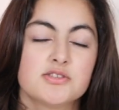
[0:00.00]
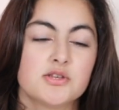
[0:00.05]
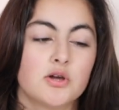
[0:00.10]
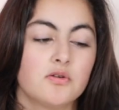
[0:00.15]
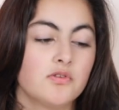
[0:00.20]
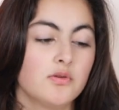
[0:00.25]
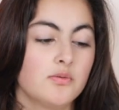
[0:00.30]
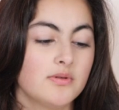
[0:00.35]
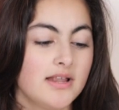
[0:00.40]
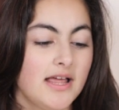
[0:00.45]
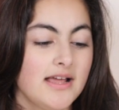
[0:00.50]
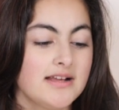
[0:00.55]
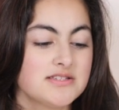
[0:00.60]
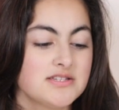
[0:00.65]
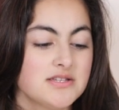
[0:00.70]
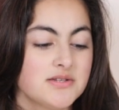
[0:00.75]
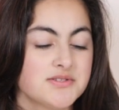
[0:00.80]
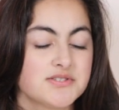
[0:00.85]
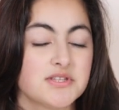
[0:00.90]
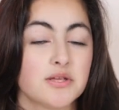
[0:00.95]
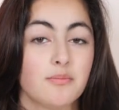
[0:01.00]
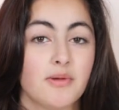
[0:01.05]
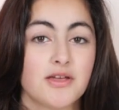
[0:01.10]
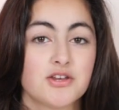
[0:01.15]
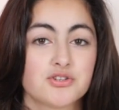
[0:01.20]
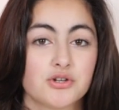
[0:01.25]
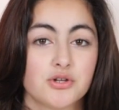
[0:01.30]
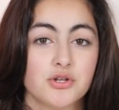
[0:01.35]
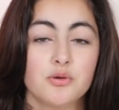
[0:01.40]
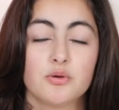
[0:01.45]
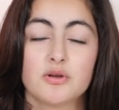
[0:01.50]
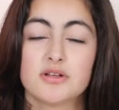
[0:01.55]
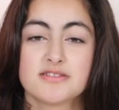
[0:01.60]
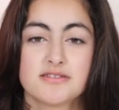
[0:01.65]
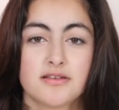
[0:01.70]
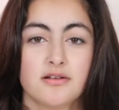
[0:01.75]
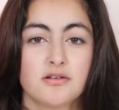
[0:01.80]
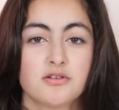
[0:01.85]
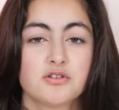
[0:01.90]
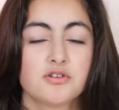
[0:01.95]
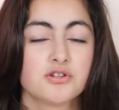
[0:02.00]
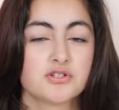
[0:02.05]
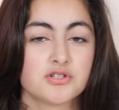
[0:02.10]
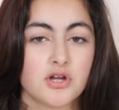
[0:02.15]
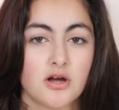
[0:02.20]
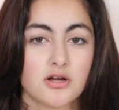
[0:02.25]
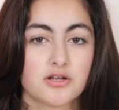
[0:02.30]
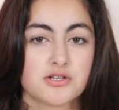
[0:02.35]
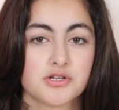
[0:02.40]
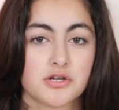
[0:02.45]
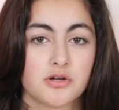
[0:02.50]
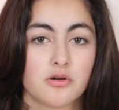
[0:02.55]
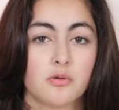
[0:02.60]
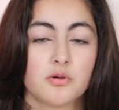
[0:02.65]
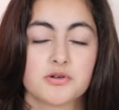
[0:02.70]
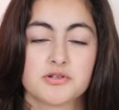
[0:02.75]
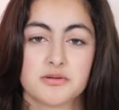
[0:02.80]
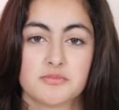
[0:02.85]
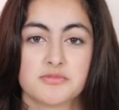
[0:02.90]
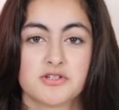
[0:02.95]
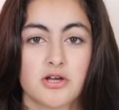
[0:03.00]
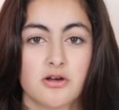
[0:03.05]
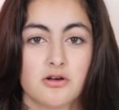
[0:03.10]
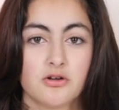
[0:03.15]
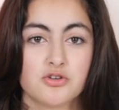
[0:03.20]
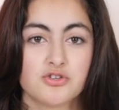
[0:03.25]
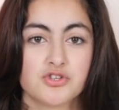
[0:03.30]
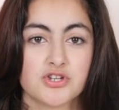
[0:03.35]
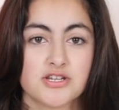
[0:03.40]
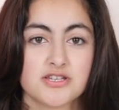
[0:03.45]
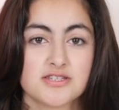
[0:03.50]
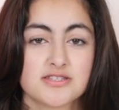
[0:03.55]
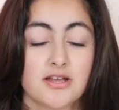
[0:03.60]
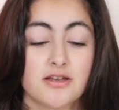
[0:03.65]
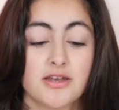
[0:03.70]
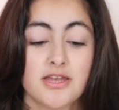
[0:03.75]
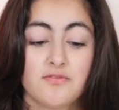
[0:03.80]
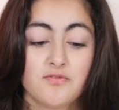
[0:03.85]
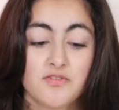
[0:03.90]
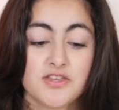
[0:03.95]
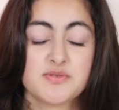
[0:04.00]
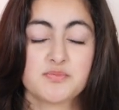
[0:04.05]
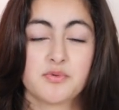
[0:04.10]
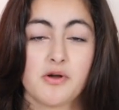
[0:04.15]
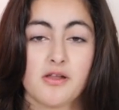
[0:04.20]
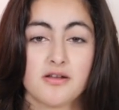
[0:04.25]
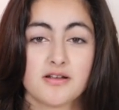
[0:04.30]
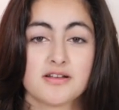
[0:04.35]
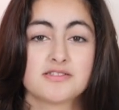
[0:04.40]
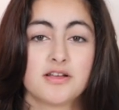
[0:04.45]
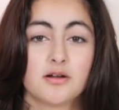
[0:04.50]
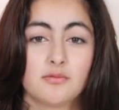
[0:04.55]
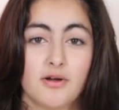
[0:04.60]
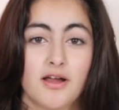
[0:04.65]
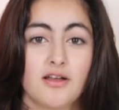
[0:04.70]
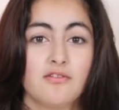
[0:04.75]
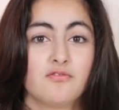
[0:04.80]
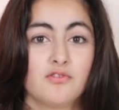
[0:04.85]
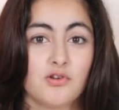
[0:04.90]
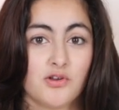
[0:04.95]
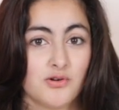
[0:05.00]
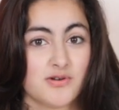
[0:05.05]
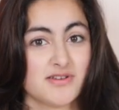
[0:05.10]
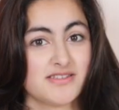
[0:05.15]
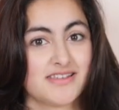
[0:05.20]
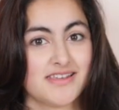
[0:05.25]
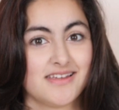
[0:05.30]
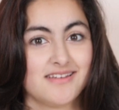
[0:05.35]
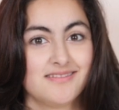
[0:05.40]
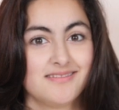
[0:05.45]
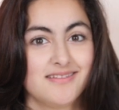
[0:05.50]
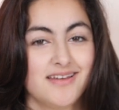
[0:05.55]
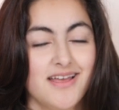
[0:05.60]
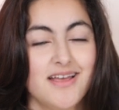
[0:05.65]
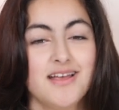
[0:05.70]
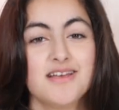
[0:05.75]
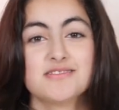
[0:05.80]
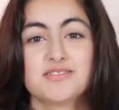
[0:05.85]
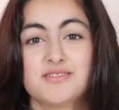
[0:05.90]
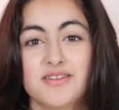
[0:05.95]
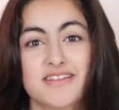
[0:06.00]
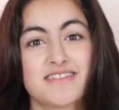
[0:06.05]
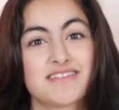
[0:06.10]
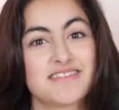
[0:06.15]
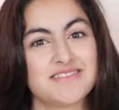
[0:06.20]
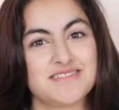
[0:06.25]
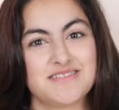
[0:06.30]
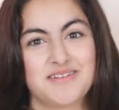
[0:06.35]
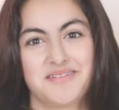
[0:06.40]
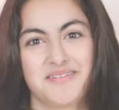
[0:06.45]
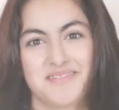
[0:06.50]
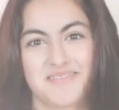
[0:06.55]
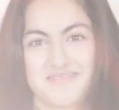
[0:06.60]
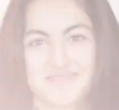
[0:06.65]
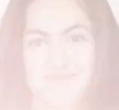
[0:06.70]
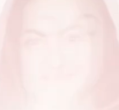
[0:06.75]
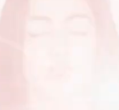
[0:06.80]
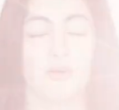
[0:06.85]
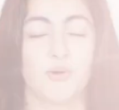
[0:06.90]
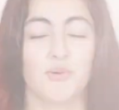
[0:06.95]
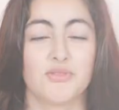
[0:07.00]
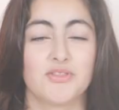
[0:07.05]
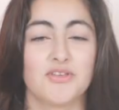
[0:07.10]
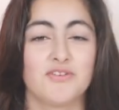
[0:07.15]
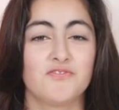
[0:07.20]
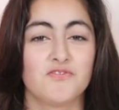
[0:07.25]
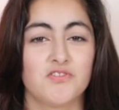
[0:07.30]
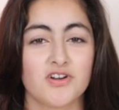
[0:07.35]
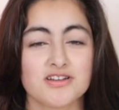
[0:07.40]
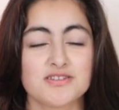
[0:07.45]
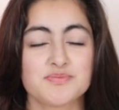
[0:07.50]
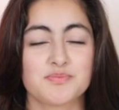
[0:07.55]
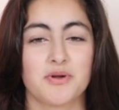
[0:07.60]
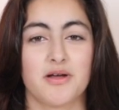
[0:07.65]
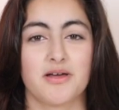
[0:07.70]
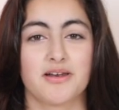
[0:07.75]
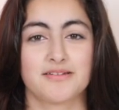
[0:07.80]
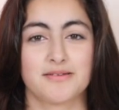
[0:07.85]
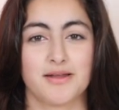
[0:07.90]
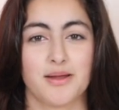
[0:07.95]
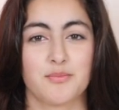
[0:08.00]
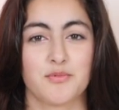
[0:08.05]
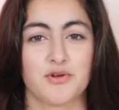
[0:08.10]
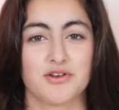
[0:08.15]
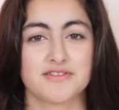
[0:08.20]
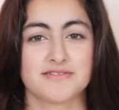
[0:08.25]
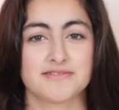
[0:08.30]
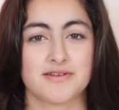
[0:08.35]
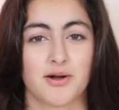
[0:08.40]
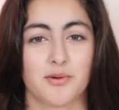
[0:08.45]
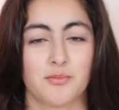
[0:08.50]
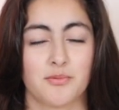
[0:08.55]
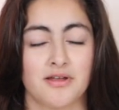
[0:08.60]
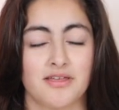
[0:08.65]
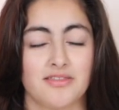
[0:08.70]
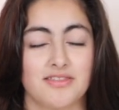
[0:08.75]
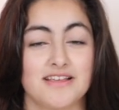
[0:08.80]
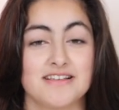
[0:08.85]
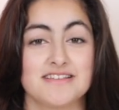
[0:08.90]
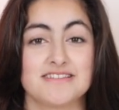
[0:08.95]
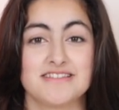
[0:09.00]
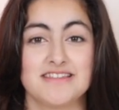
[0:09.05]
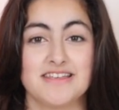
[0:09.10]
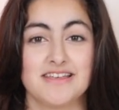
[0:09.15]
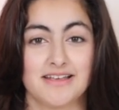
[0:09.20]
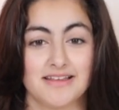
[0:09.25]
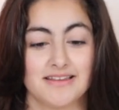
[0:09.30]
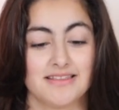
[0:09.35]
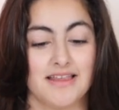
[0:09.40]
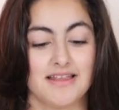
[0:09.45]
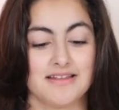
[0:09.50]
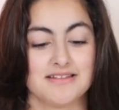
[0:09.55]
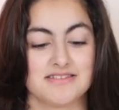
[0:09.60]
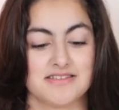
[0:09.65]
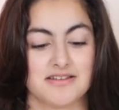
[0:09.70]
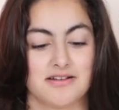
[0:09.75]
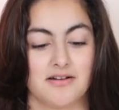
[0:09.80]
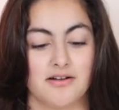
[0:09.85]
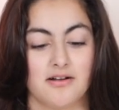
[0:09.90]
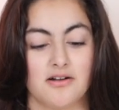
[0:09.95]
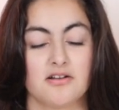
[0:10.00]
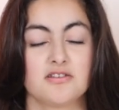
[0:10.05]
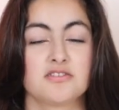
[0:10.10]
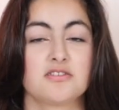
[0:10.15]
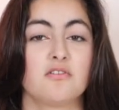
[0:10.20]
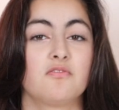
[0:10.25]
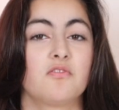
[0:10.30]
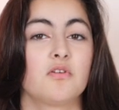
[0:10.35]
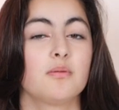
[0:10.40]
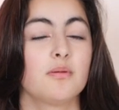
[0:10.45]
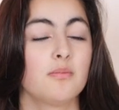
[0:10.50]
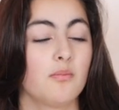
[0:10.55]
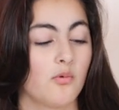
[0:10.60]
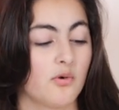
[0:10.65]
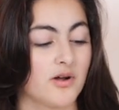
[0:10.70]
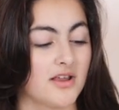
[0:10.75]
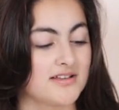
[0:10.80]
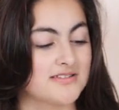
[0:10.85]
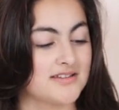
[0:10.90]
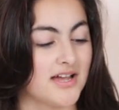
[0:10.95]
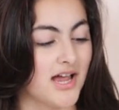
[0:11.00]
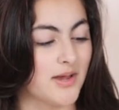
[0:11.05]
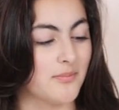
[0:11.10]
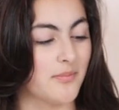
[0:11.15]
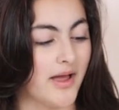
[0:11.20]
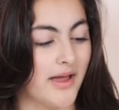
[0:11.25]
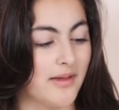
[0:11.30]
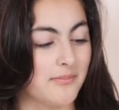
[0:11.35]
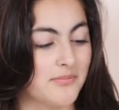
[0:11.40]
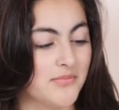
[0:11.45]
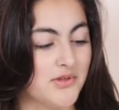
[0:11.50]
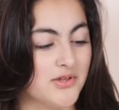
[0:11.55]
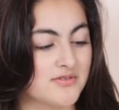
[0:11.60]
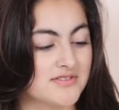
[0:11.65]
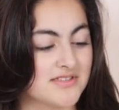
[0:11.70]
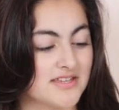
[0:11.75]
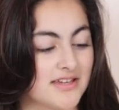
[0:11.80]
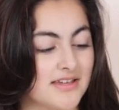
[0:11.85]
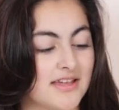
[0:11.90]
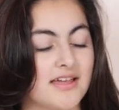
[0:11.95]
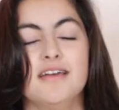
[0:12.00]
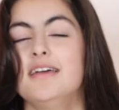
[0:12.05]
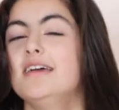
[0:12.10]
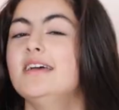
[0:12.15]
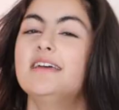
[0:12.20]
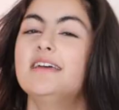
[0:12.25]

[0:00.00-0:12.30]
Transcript: so if you would like to use them, make sure you consult your doctor or dermatologist on if these products are right for your skin. So let's get started. So the first product I'm going to start with is the cleanser. So from a morning time, I'm using